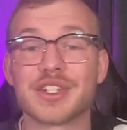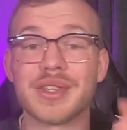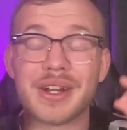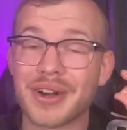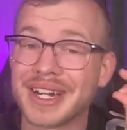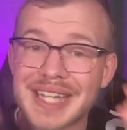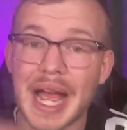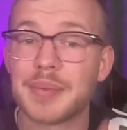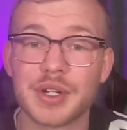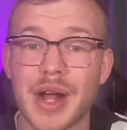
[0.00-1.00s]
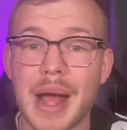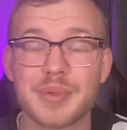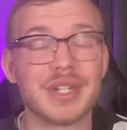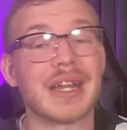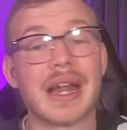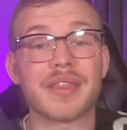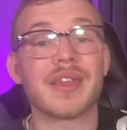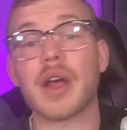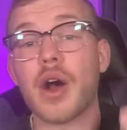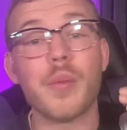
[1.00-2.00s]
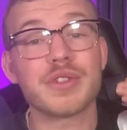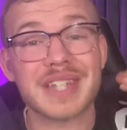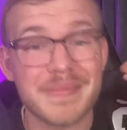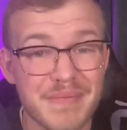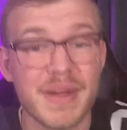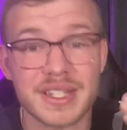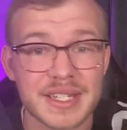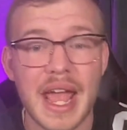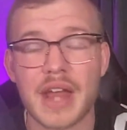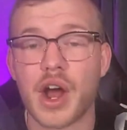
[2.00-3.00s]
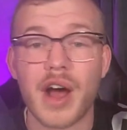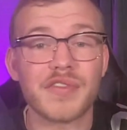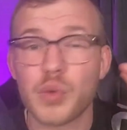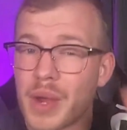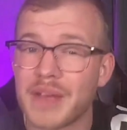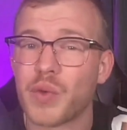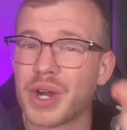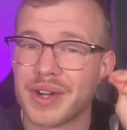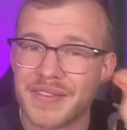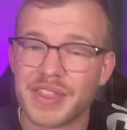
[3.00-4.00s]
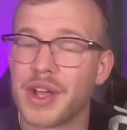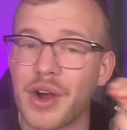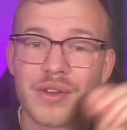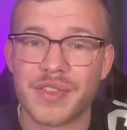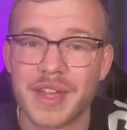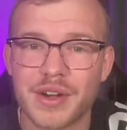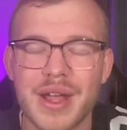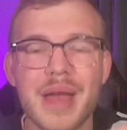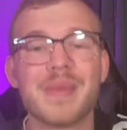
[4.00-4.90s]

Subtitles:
So they are a top-tier option, and I think almost a must-add off the waiver wire if they are there,